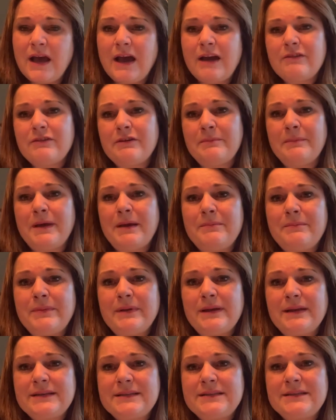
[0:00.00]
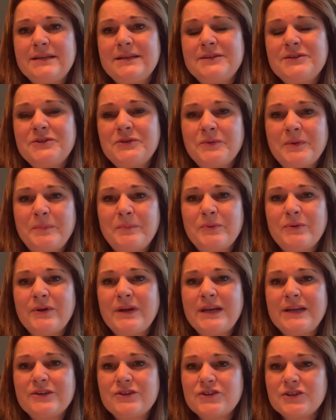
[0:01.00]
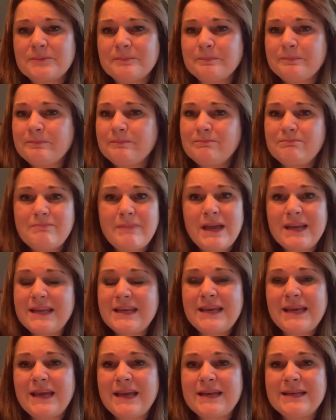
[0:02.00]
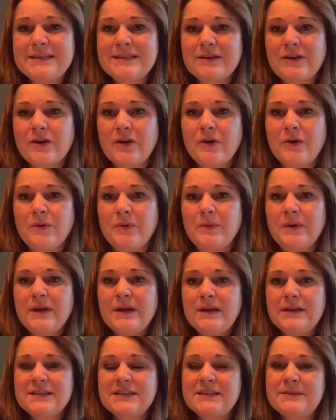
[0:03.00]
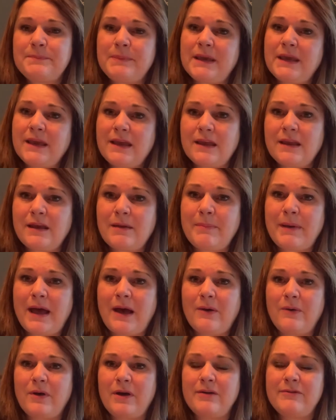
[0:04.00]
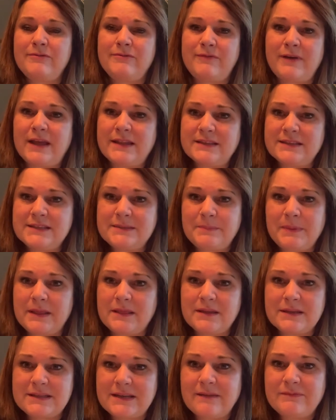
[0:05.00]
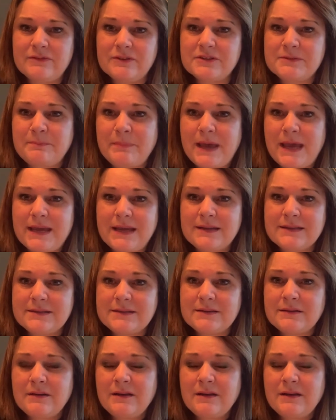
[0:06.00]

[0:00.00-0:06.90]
I remember listening to a preach many years ago speaking about a fence being the devil's bait.